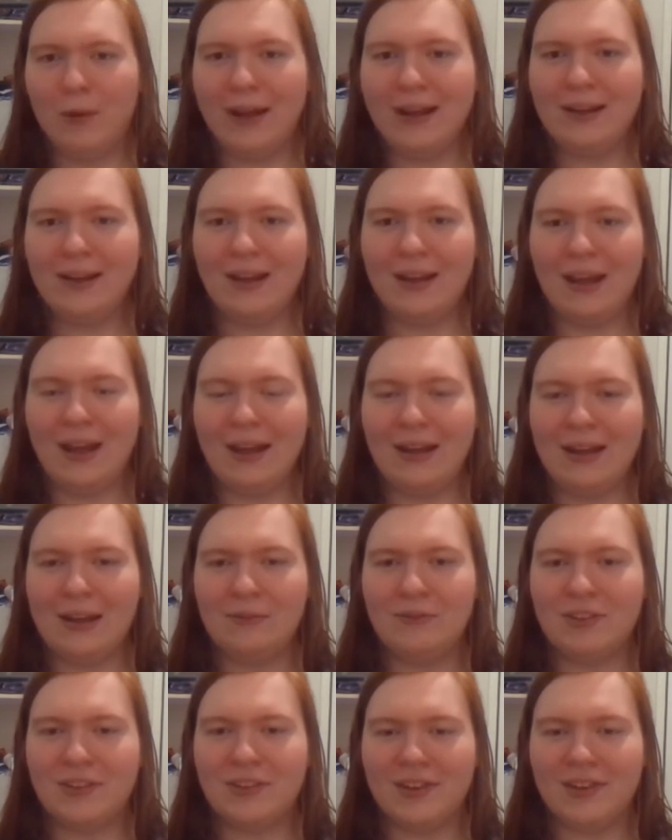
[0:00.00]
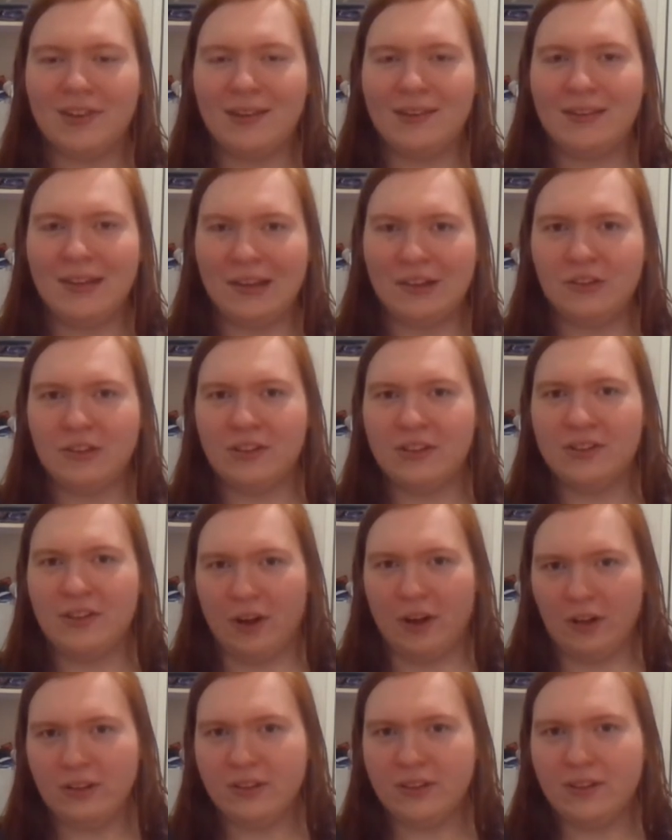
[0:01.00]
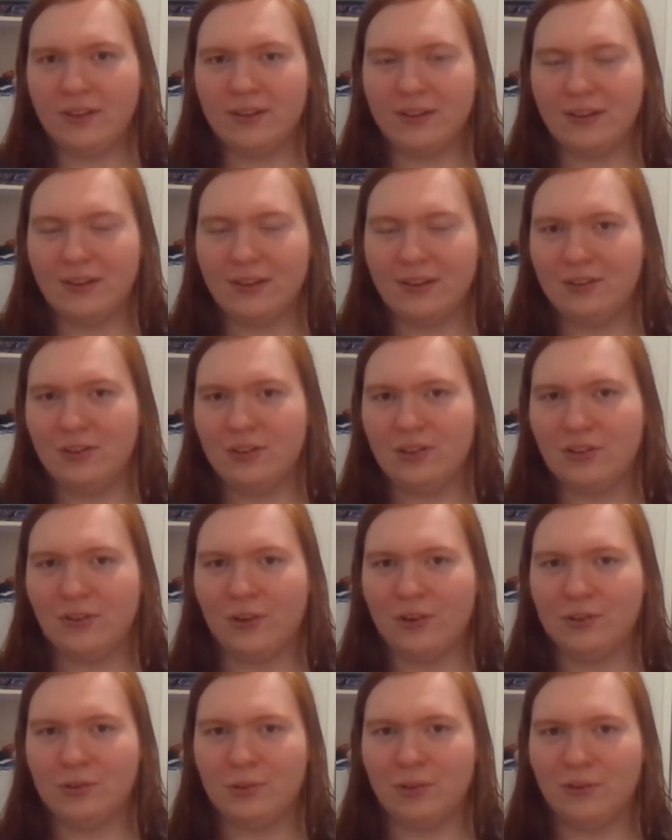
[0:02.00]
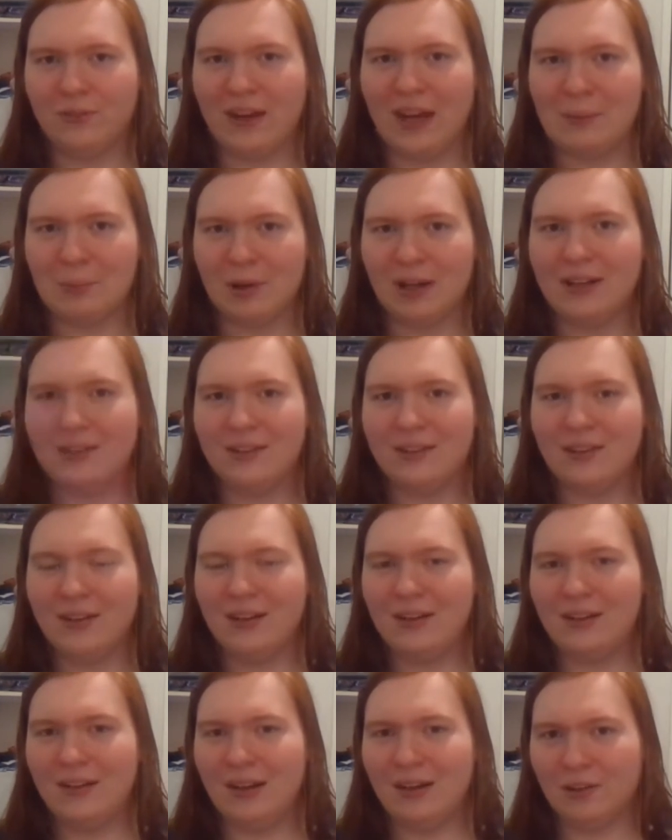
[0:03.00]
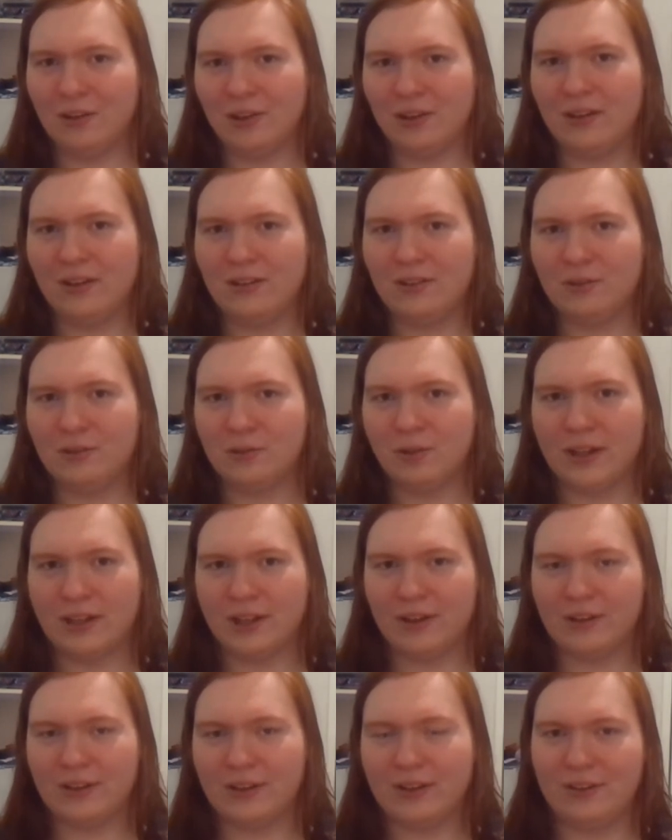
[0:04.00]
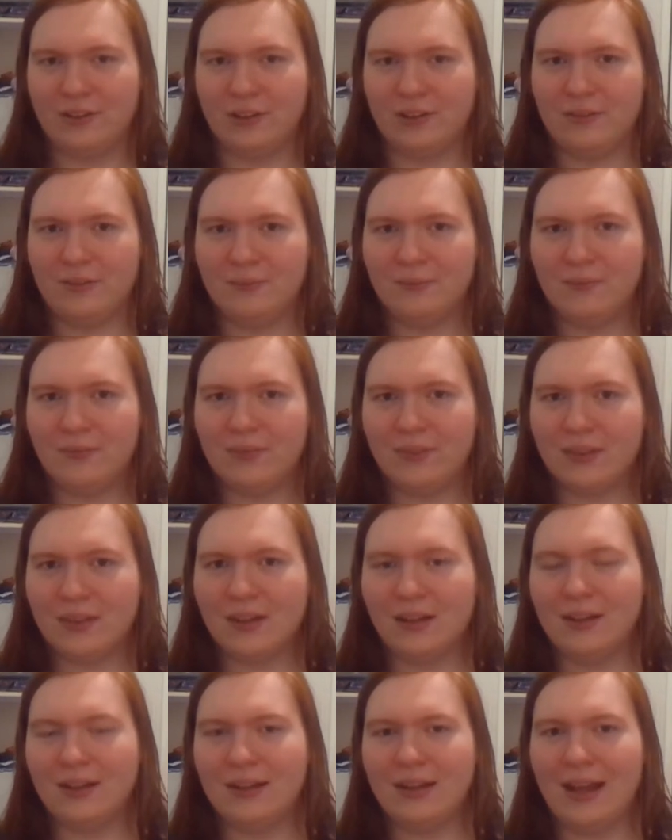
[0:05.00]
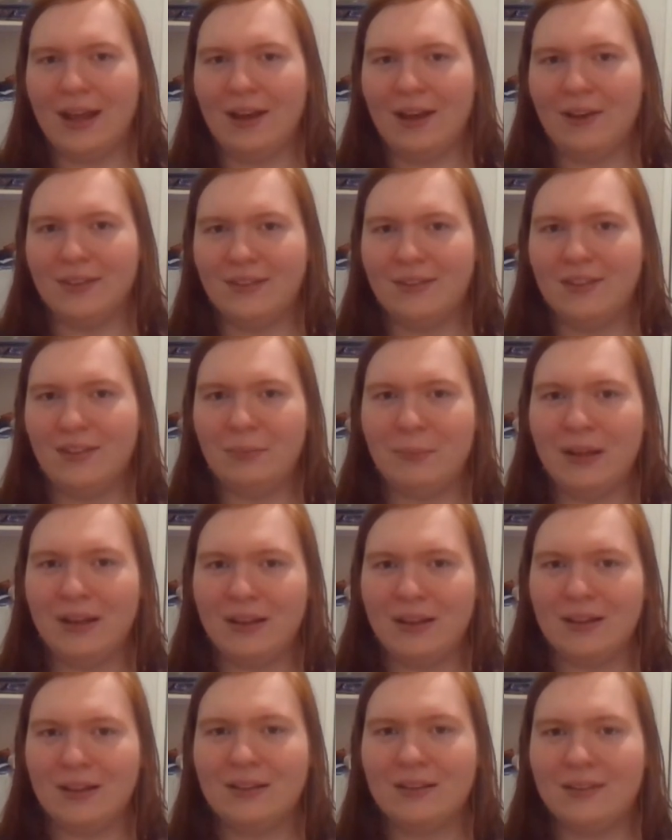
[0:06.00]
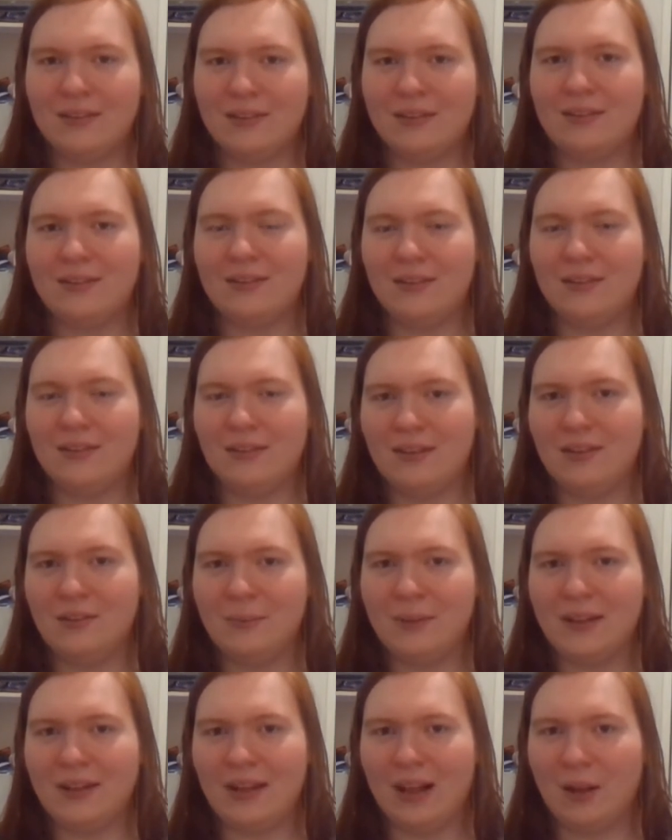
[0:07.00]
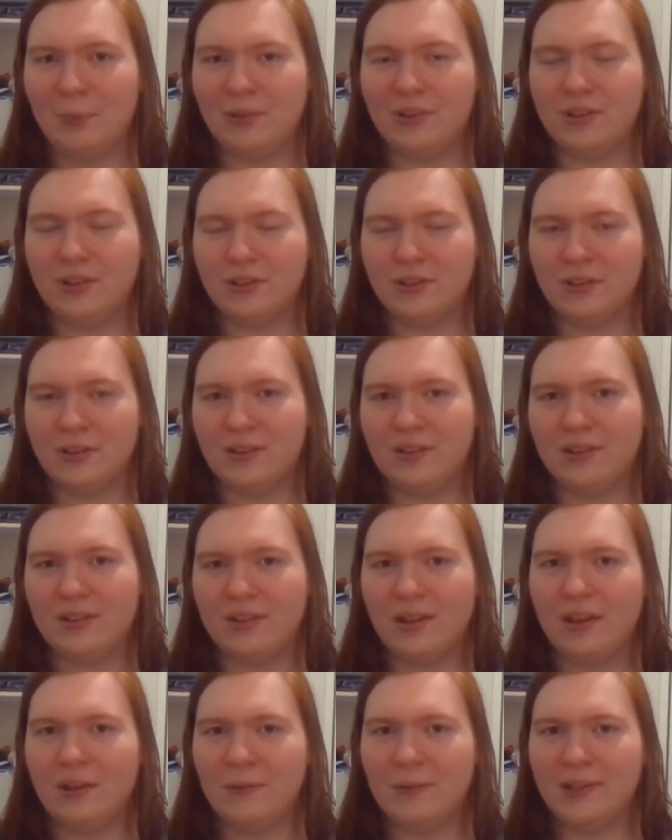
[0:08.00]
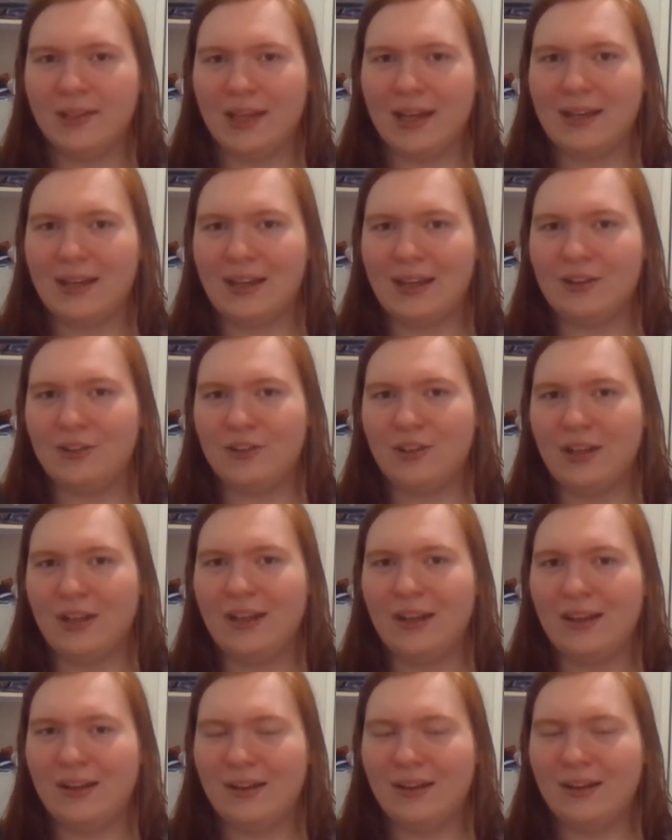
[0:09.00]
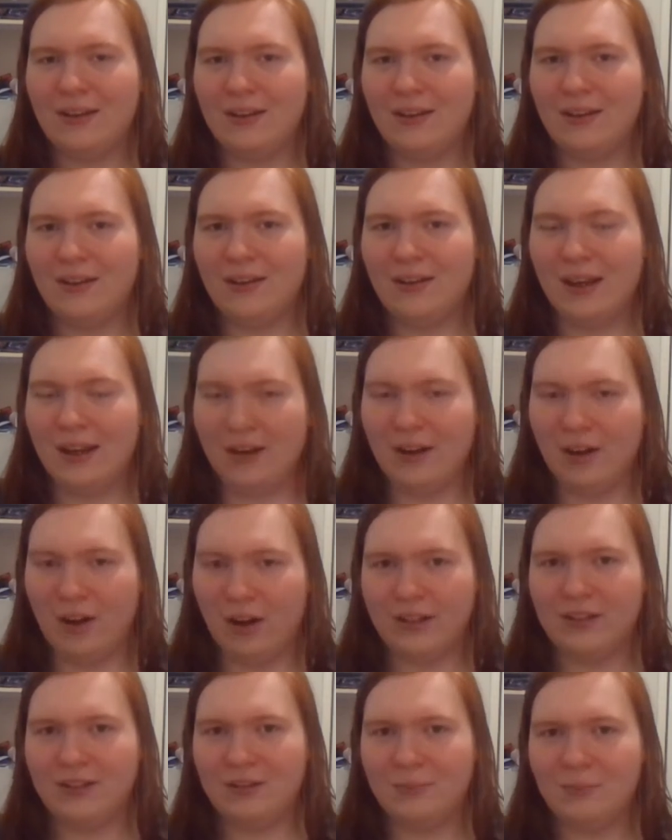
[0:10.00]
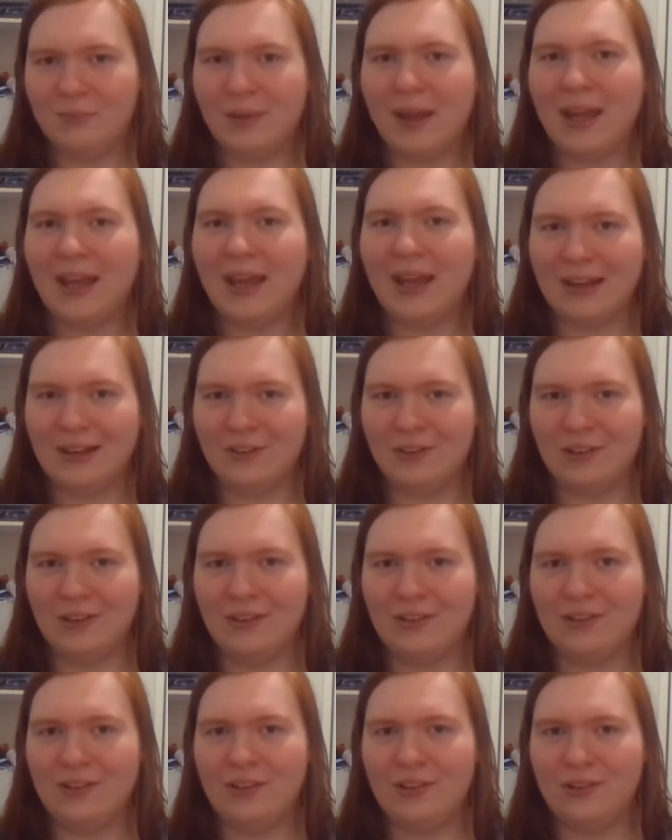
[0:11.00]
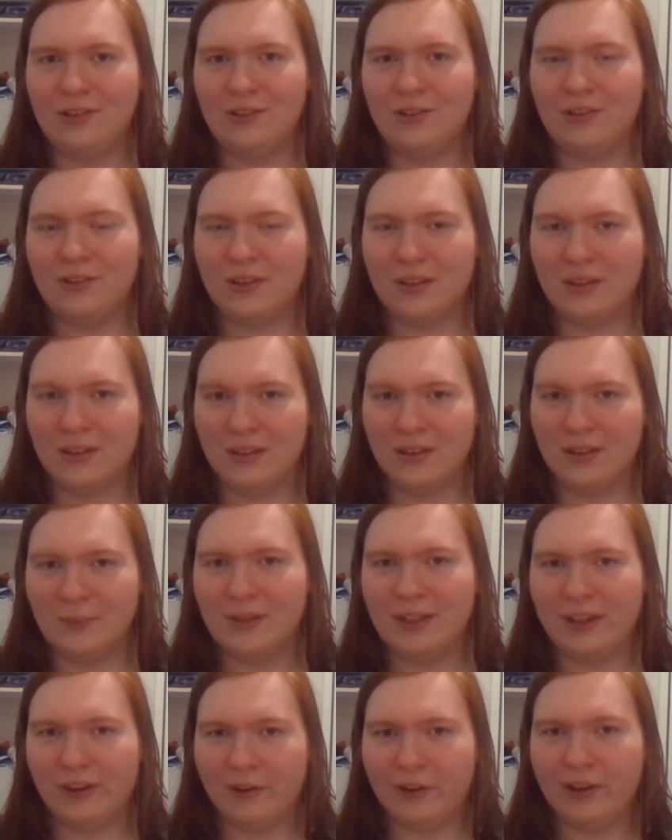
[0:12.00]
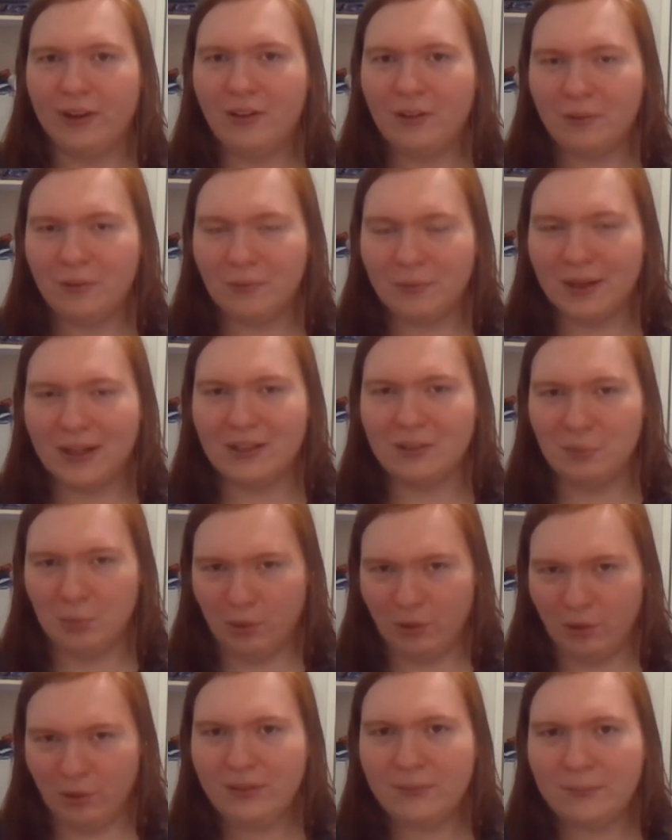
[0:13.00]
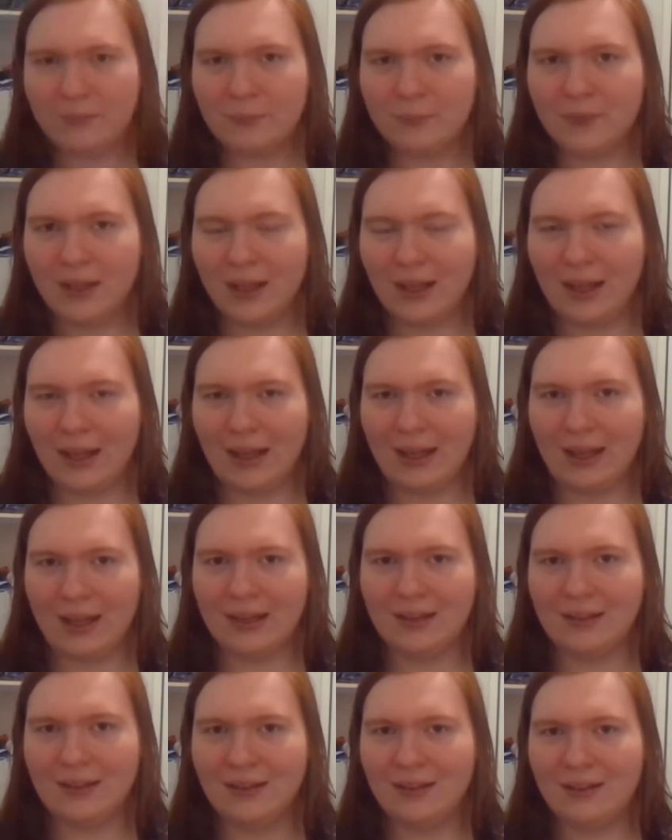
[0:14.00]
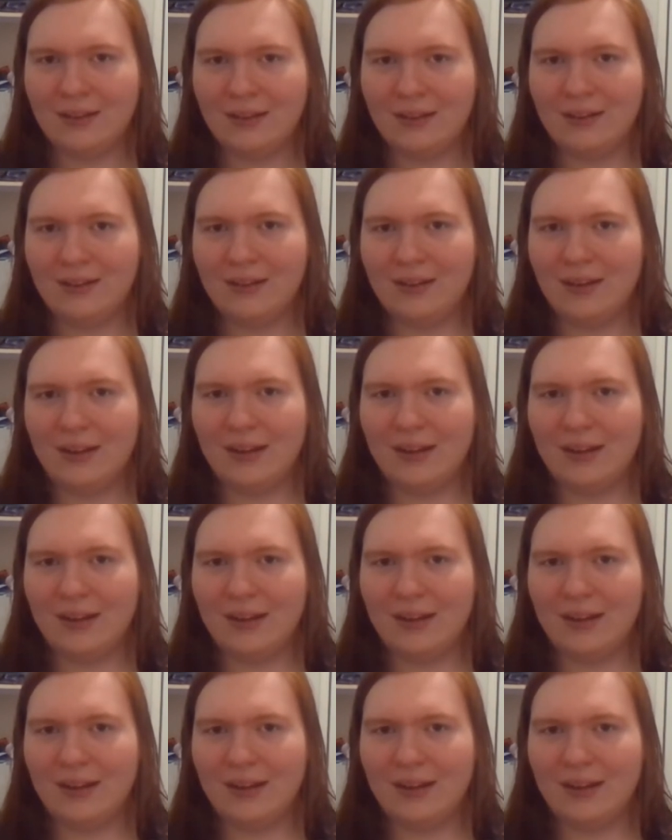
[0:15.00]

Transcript: When an emphasized section starts, the students' phones will vibrate in order to draw their attention. Now, this is meant to help students with ADHD and autism pay attention to the material when it's important. And